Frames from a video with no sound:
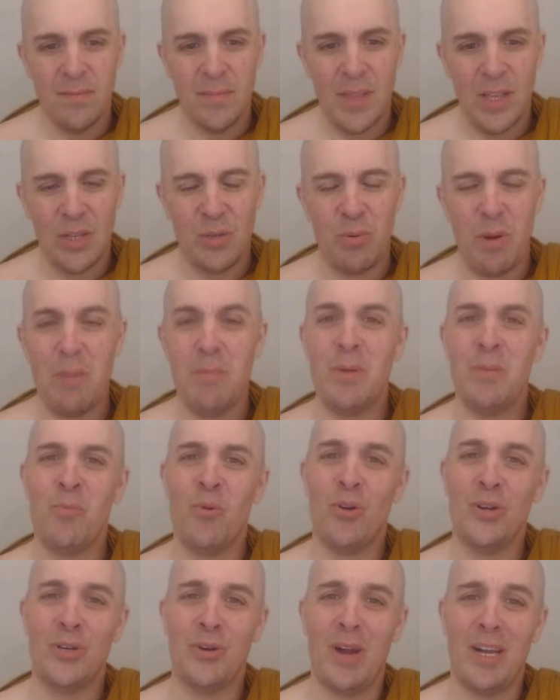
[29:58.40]
There's probably
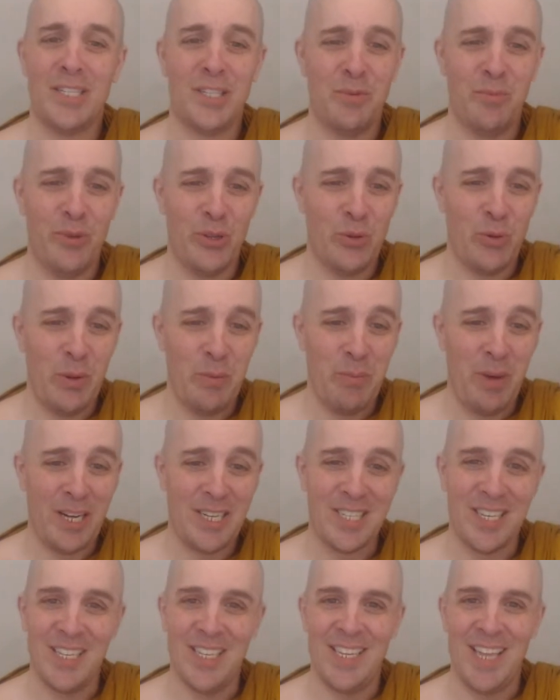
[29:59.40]
more interaction between
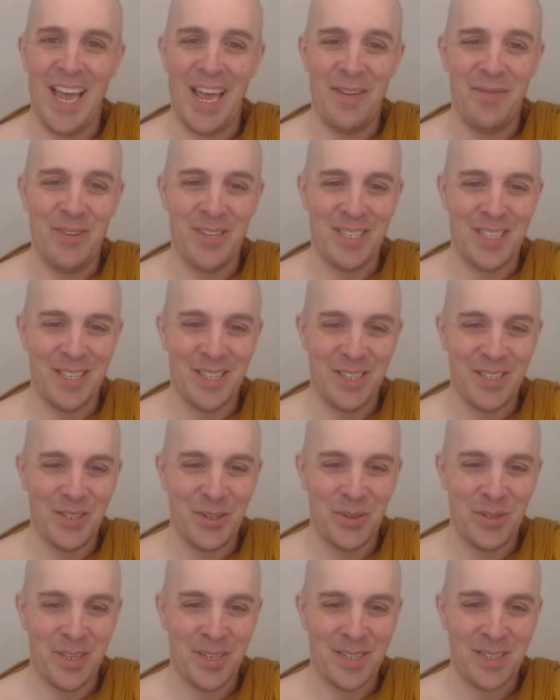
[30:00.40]
monks and devas in the
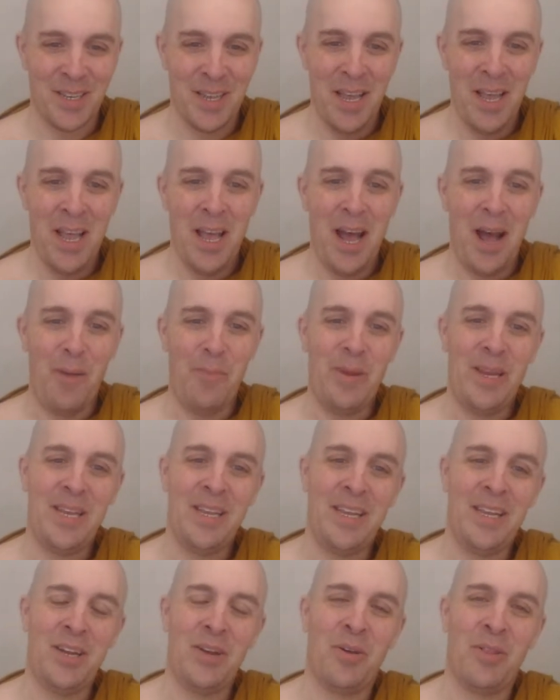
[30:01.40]
suttas. I
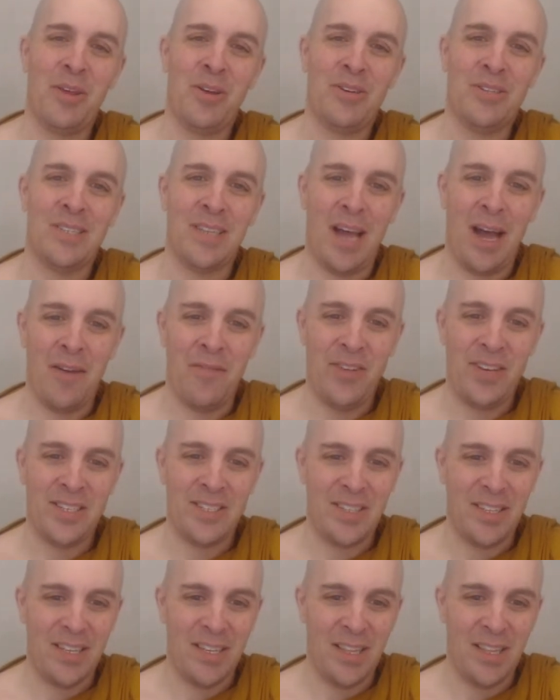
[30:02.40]
mean, there's obviously